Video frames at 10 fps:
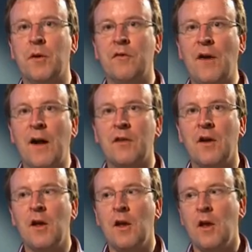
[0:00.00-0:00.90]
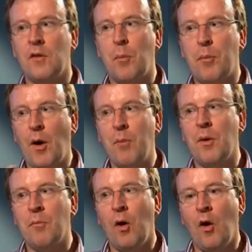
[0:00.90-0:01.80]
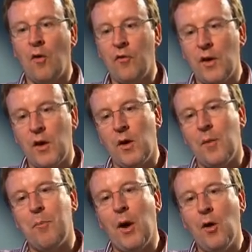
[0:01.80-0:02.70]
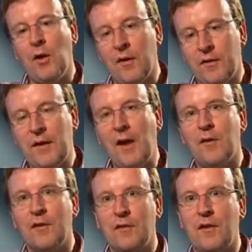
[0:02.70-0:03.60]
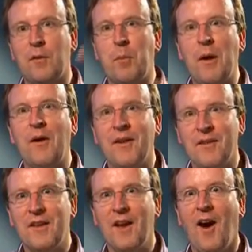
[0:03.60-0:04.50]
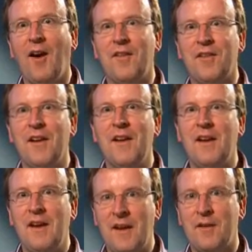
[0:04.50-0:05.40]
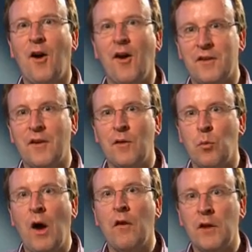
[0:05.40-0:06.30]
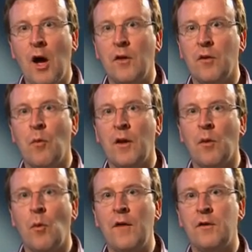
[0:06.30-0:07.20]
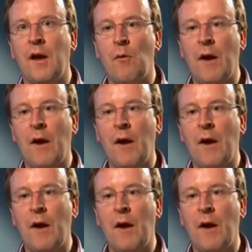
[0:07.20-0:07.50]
But in fact, the problem of polar stations disappearing into the ice in Antarctica is well known, and one of the ways you get